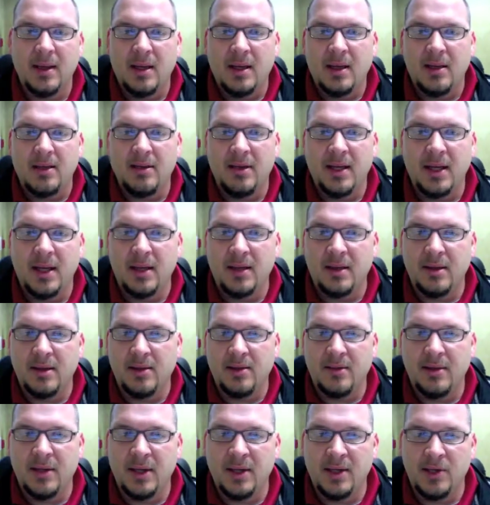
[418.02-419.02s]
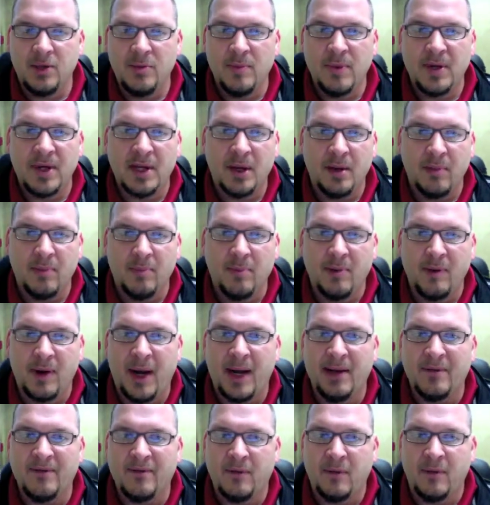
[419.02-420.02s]
then you become
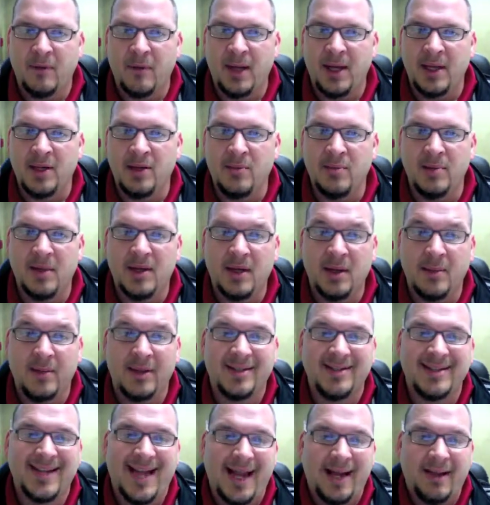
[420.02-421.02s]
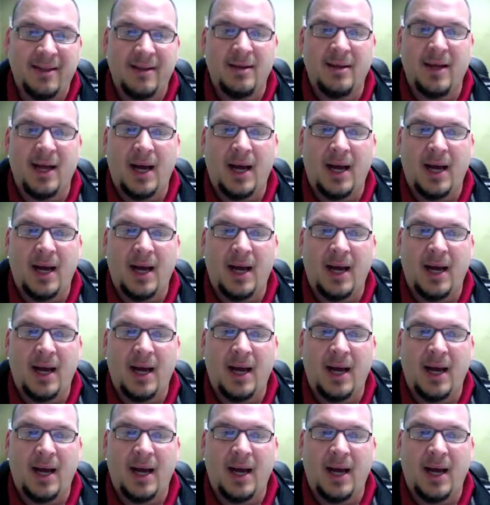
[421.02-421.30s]
prideful, and you become exactly the